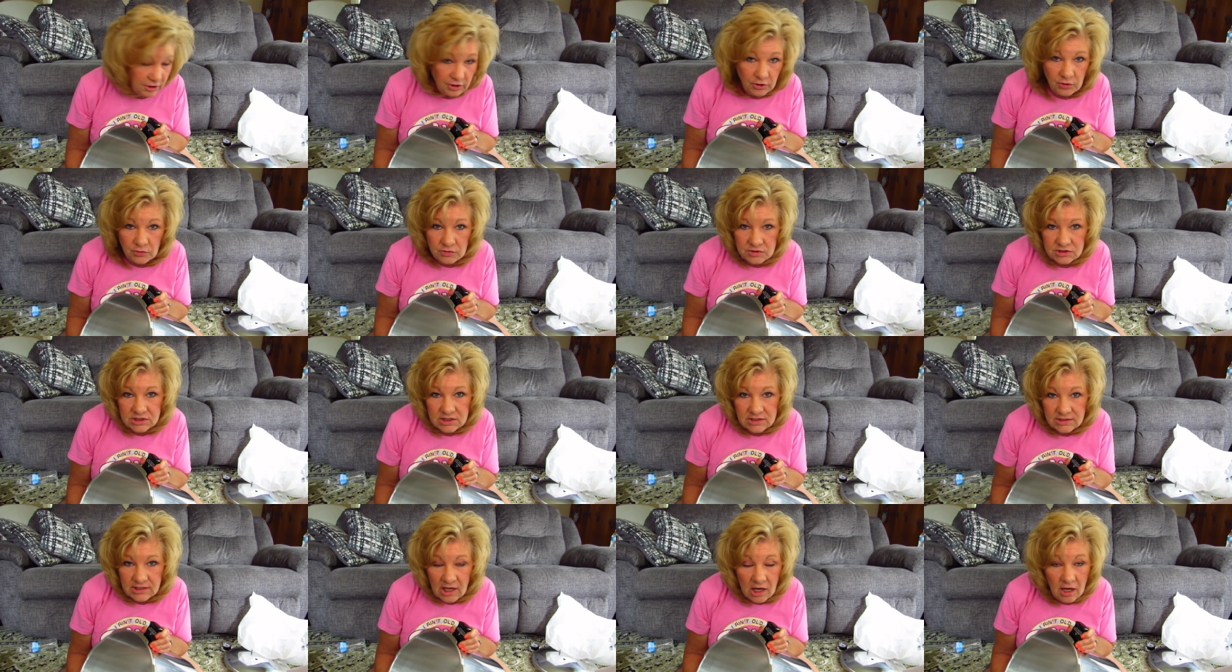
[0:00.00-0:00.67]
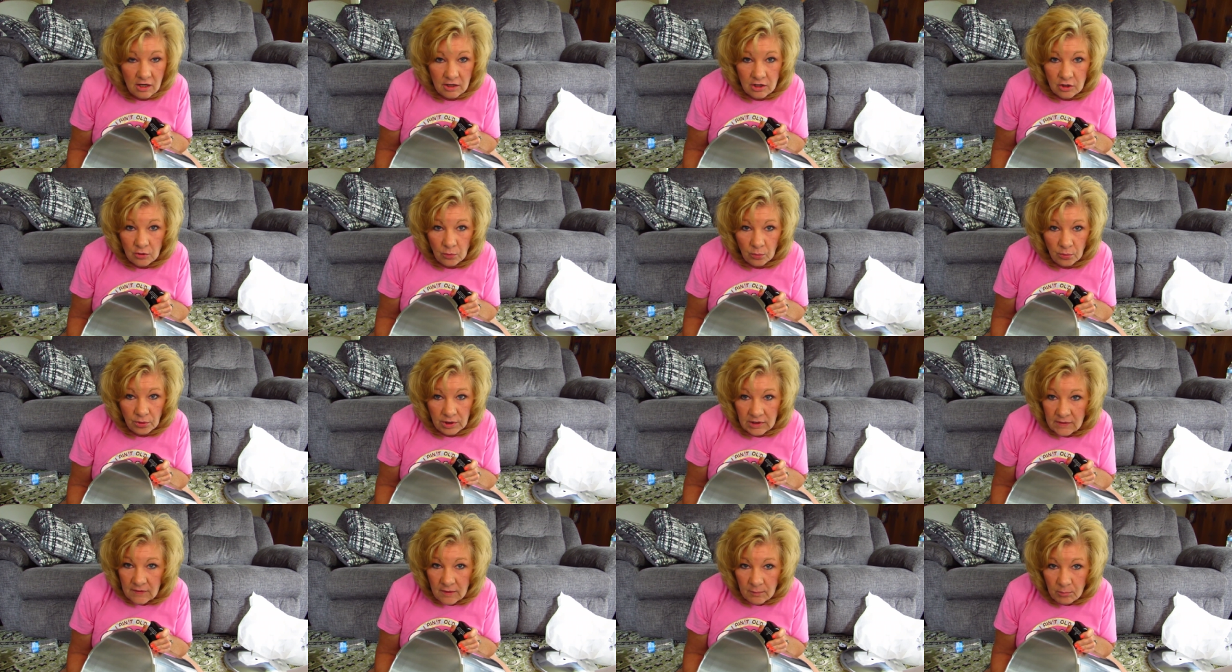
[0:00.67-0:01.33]
You sit down and
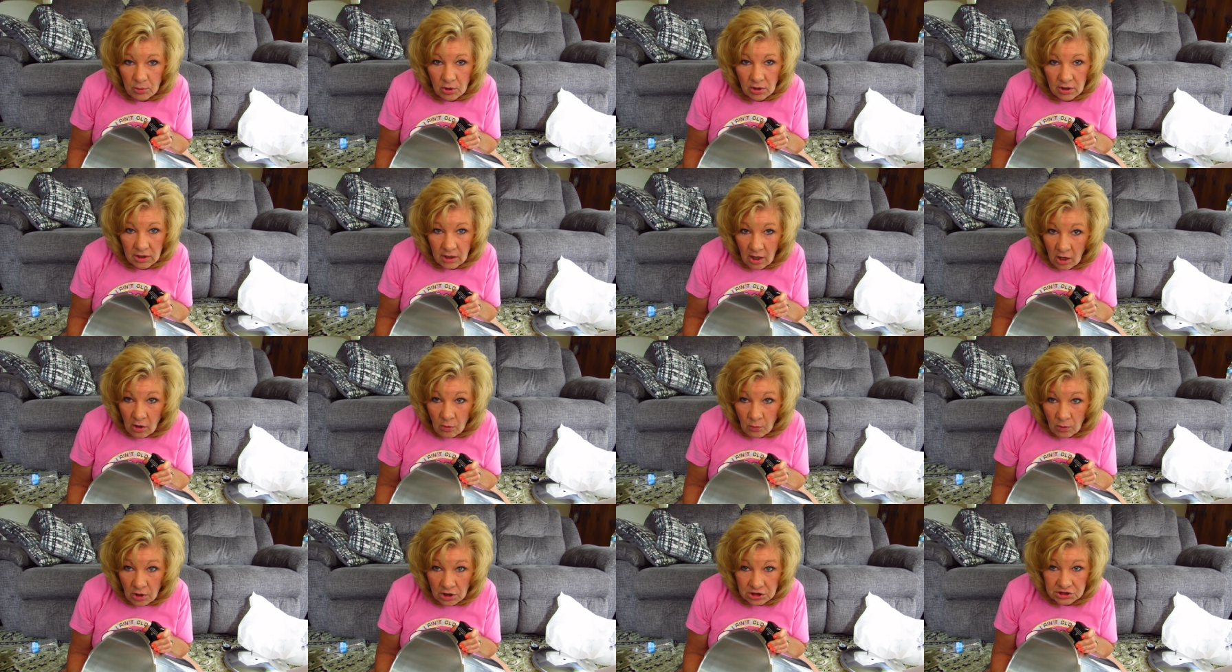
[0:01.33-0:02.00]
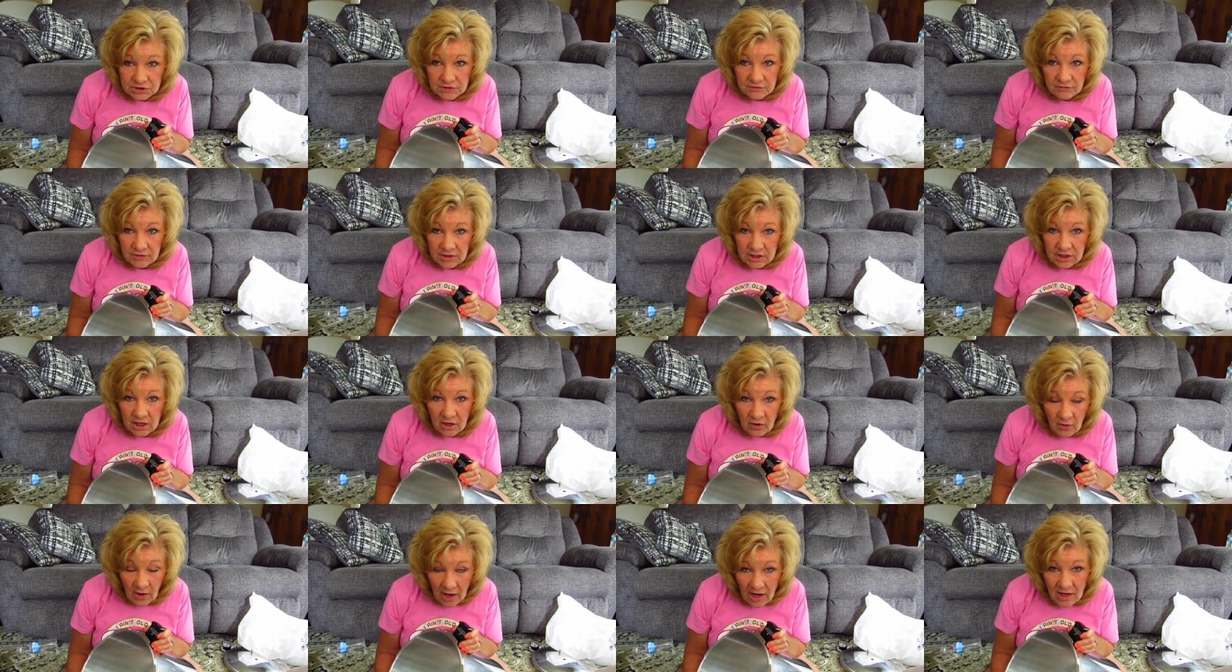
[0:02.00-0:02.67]
read the book and I'll watch the
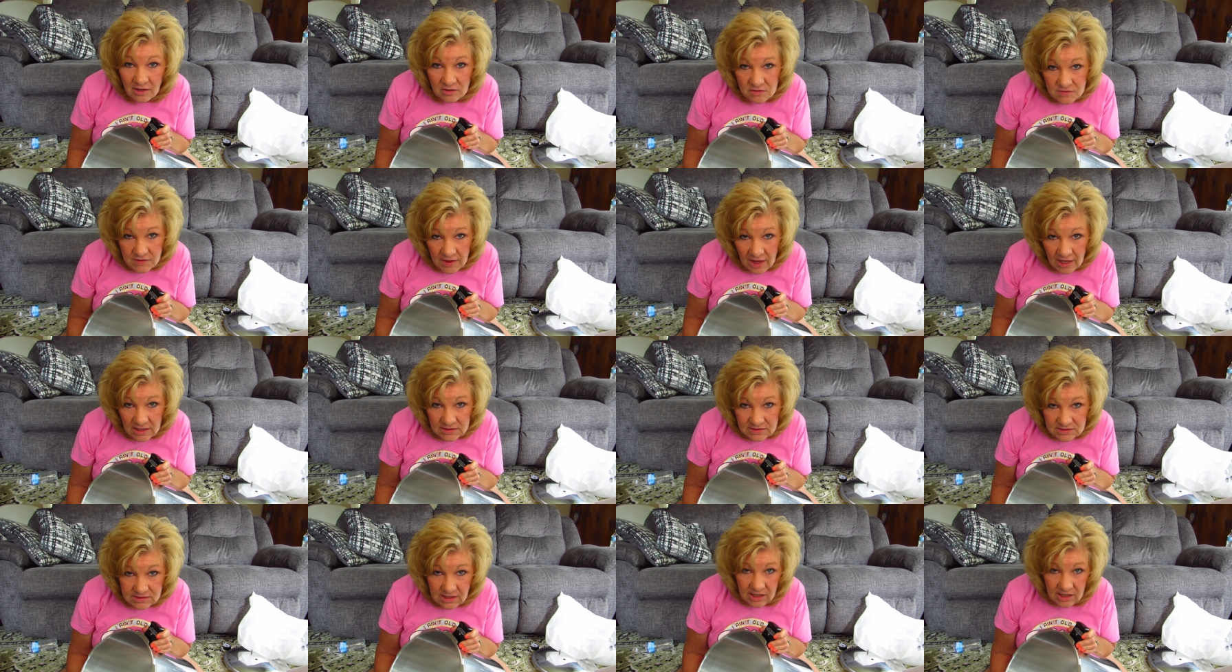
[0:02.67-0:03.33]
video. How's that